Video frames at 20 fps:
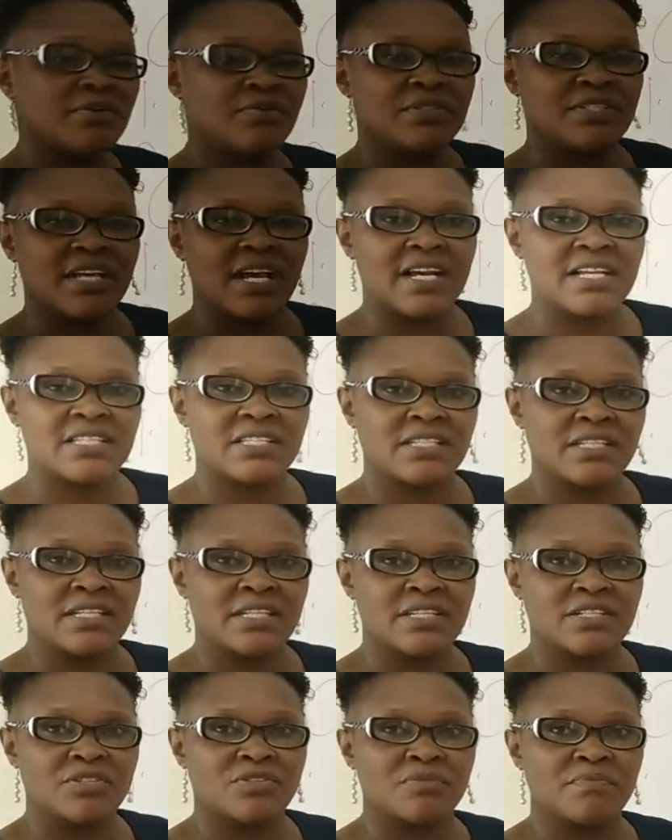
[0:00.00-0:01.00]
just
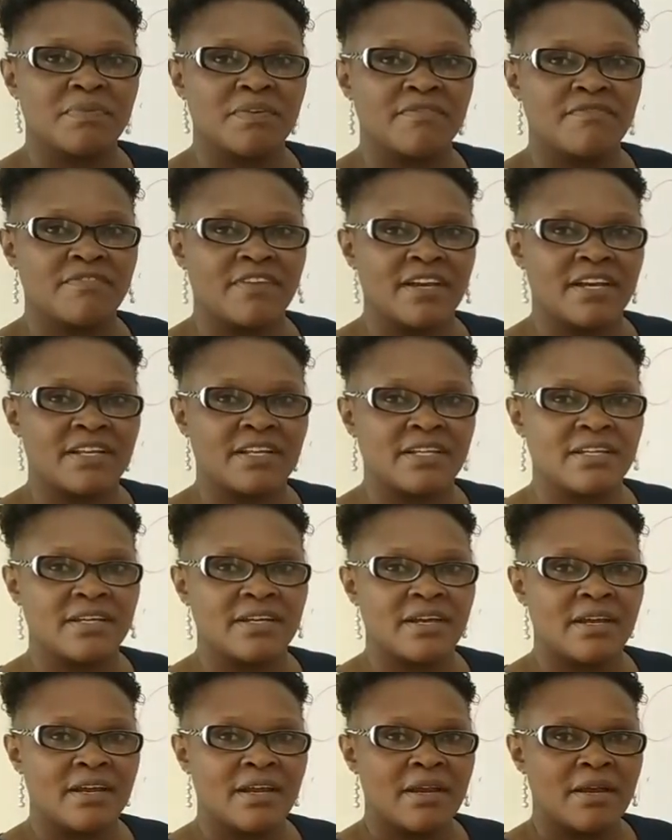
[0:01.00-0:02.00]
need to be very
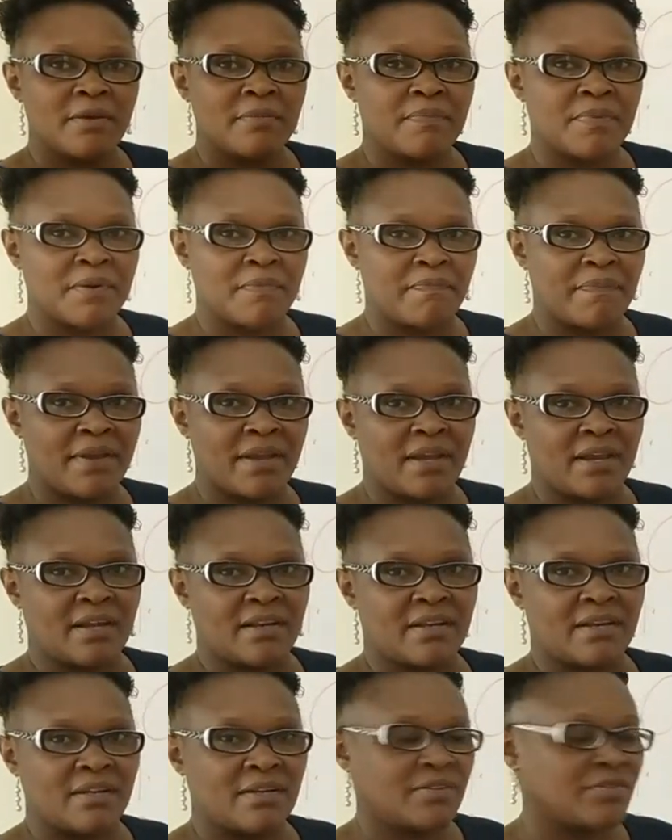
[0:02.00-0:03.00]
prepared.